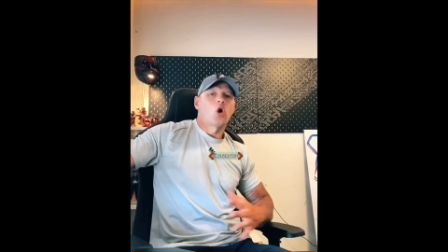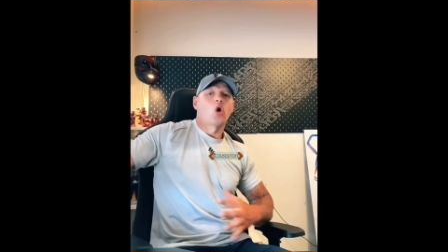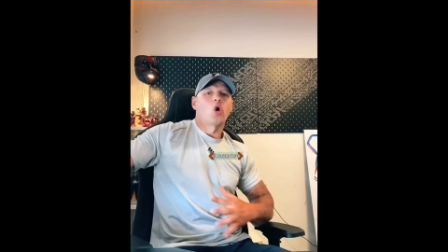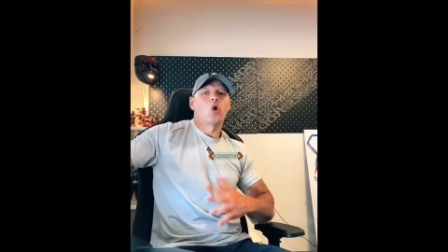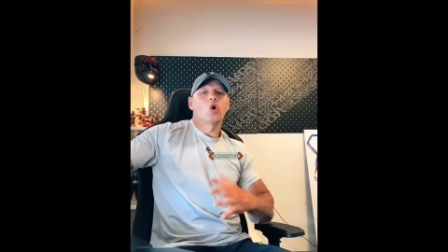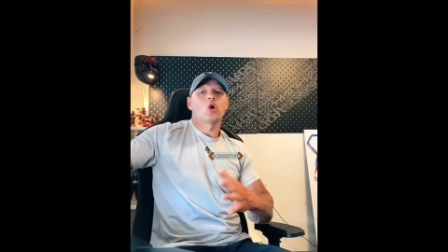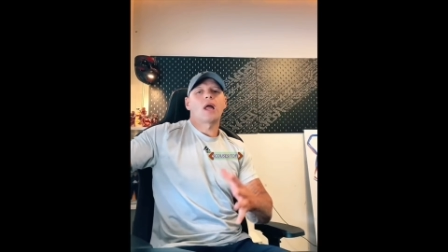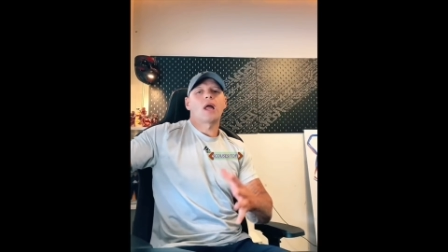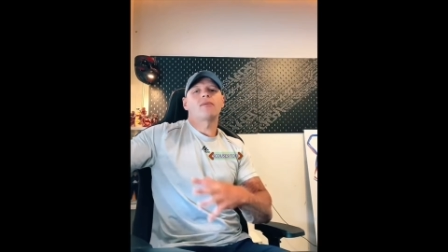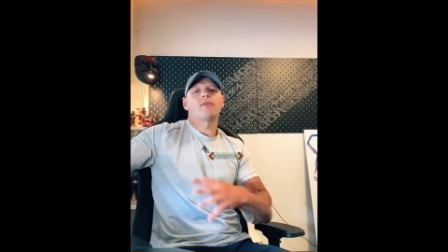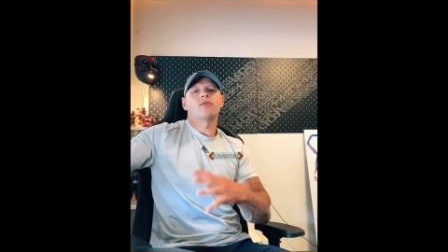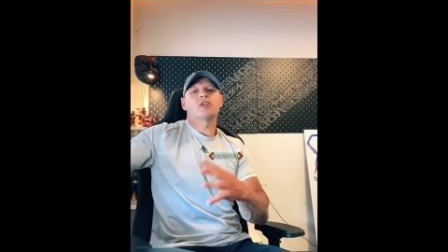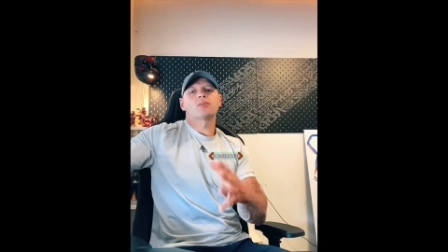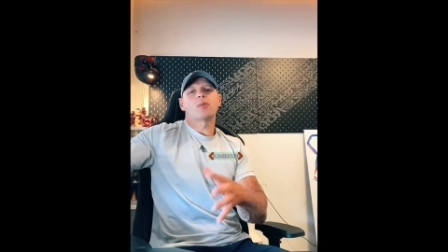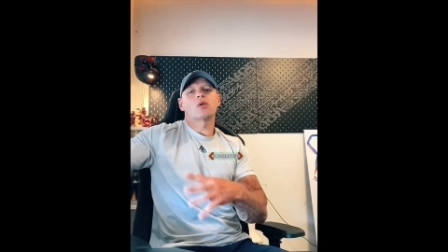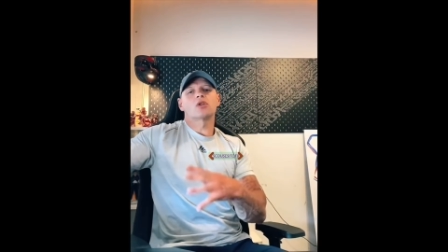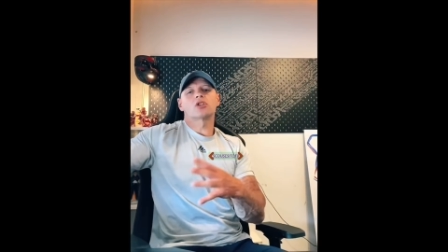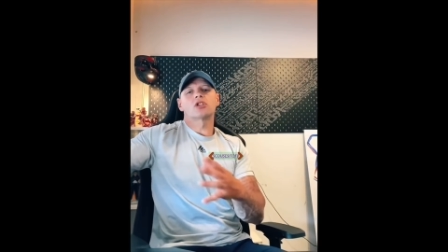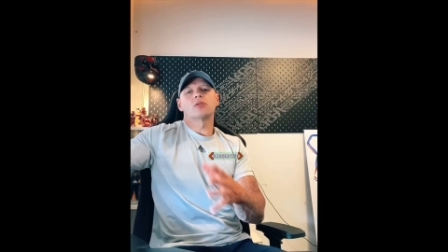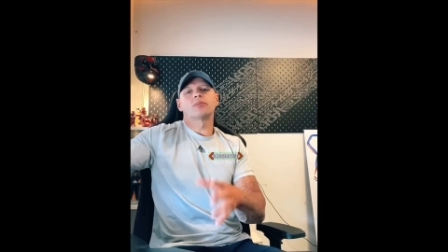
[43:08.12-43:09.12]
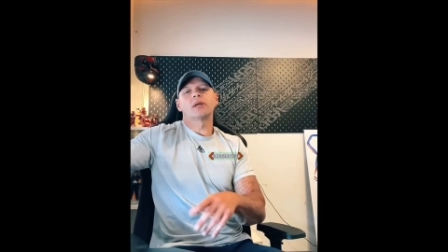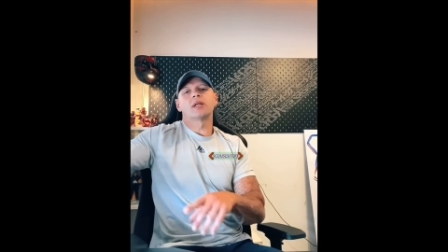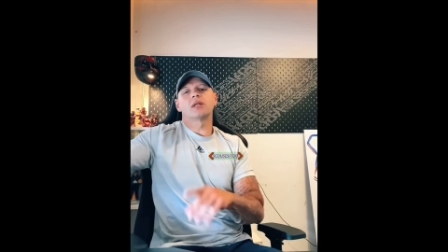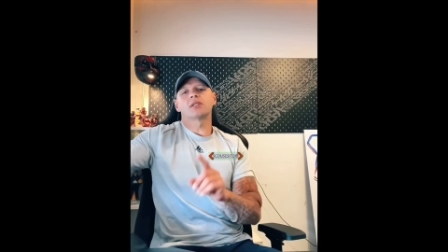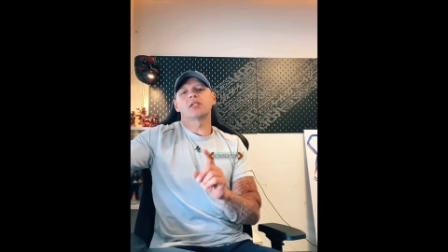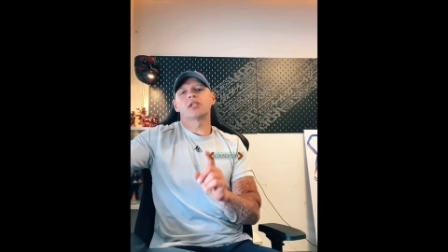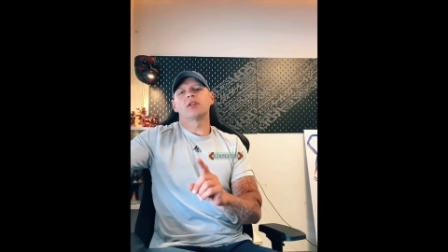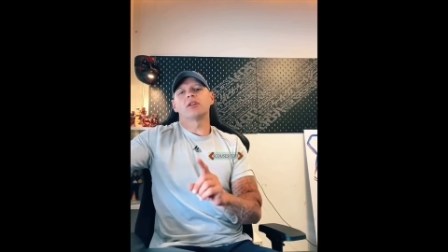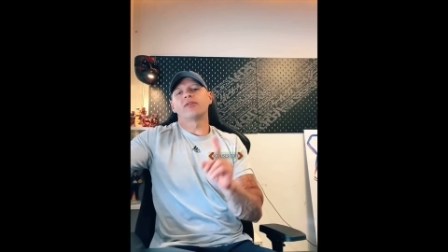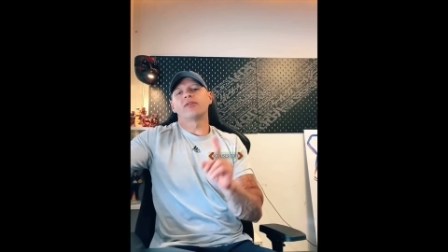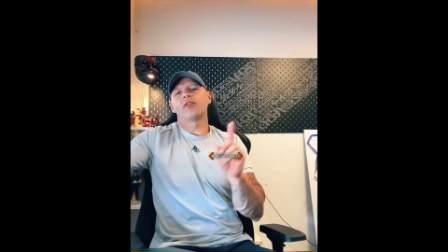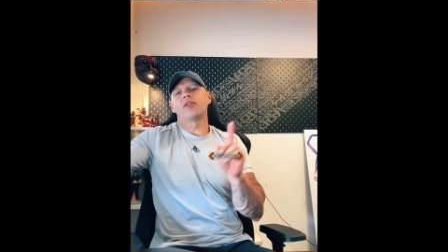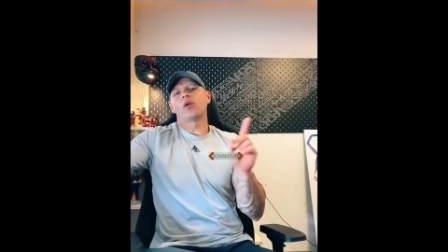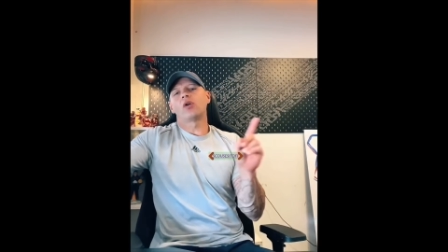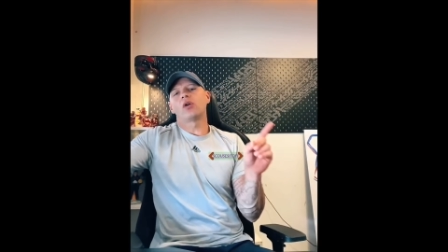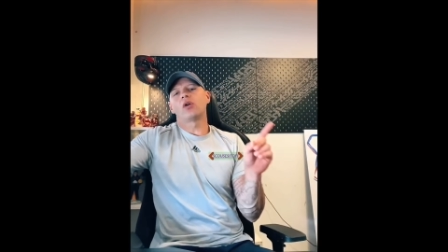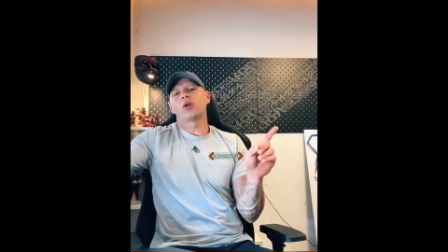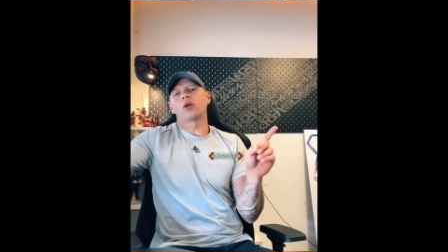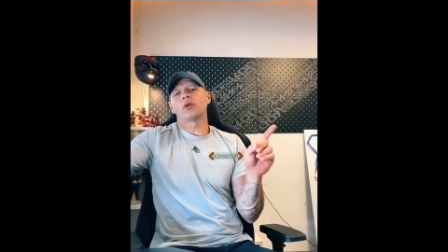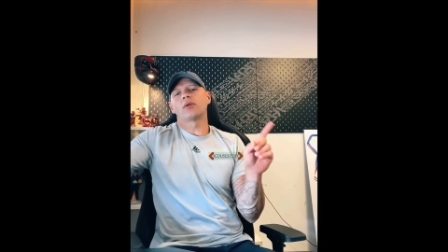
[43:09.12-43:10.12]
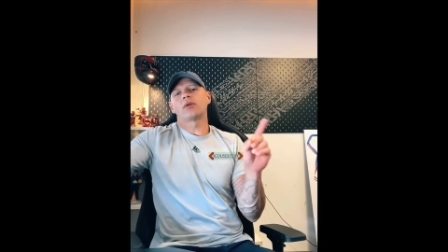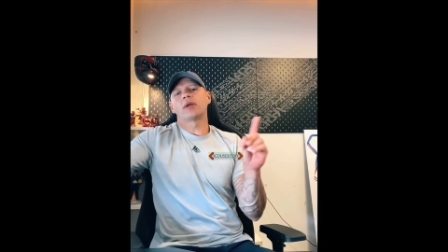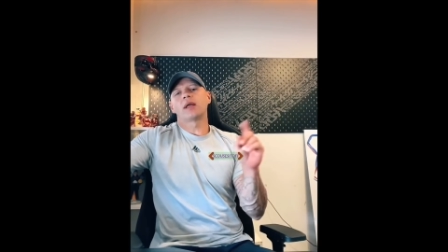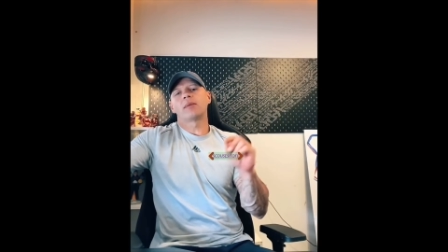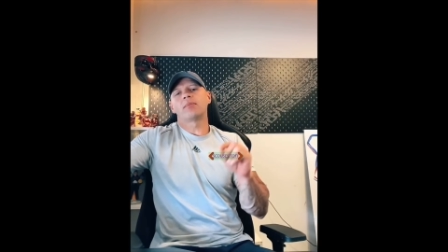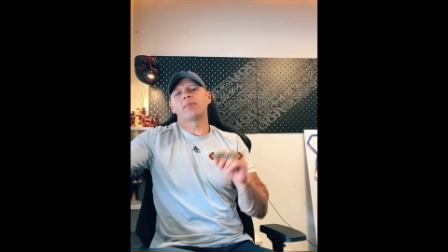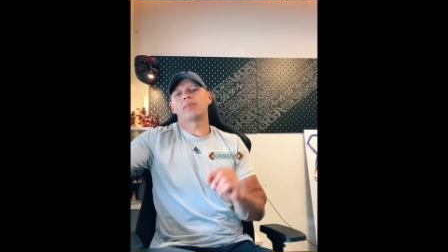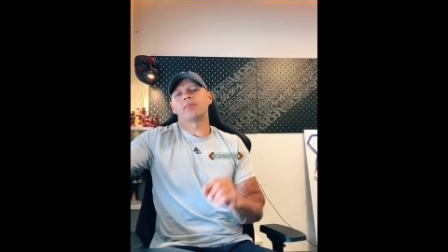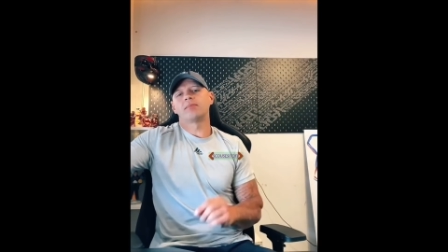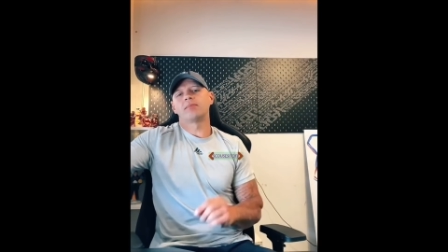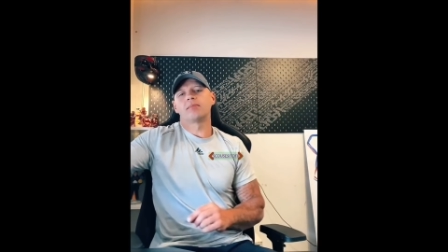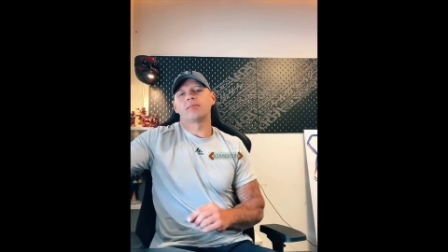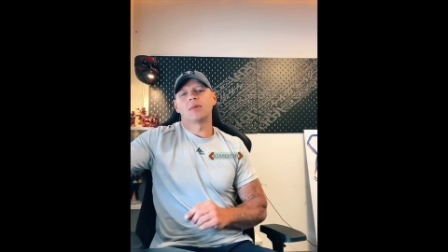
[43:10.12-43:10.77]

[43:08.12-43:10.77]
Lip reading: All that responsibility will fall on them.